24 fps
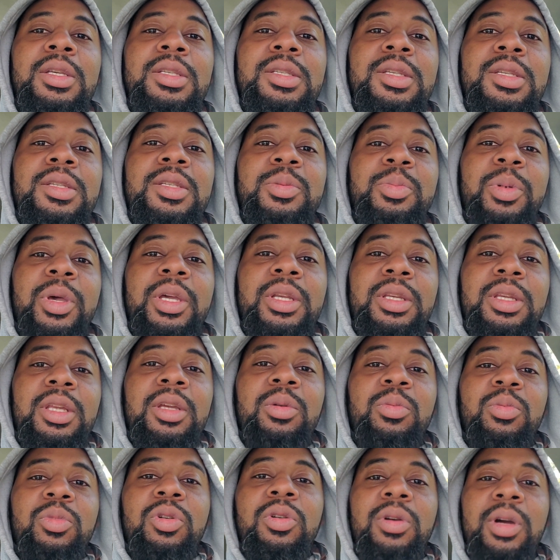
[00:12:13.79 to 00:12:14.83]

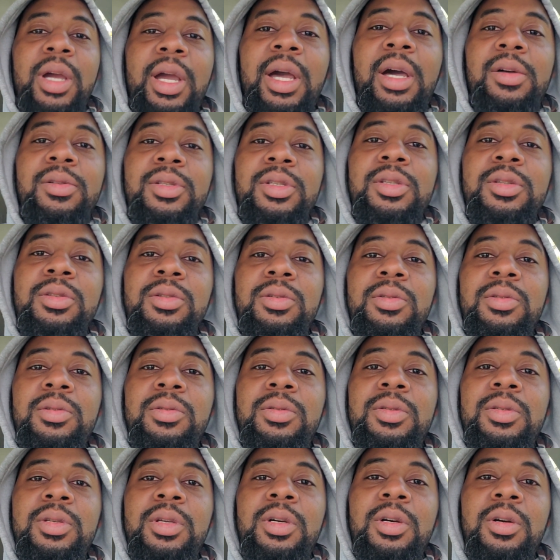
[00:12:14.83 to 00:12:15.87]
suspecting more
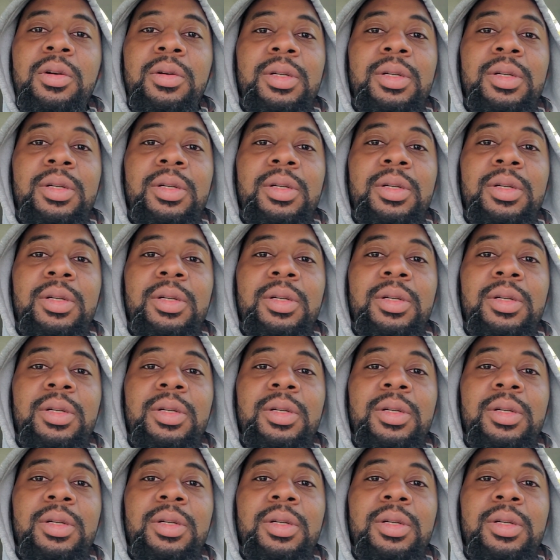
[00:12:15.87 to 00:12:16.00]
how-tos